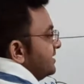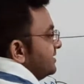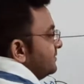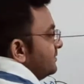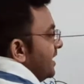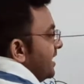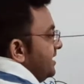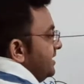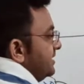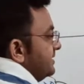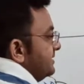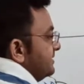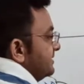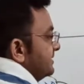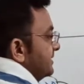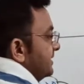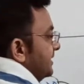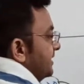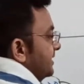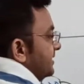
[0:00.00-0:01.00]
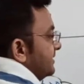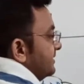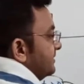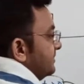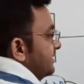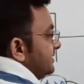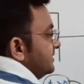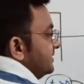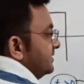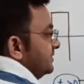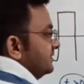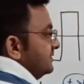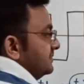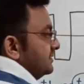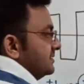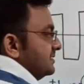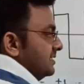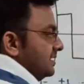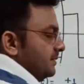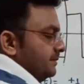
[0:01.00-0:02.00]
is minus, this
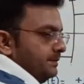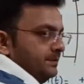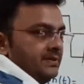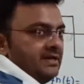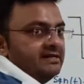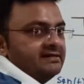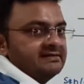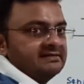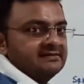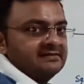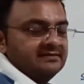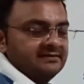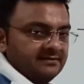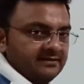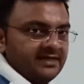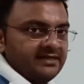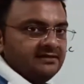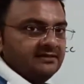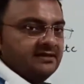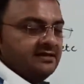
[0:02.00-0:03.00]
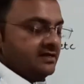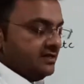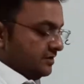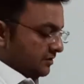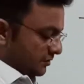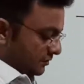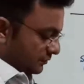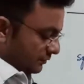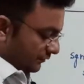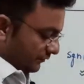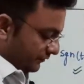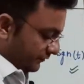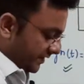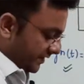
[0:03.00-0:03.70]
is plus, right? So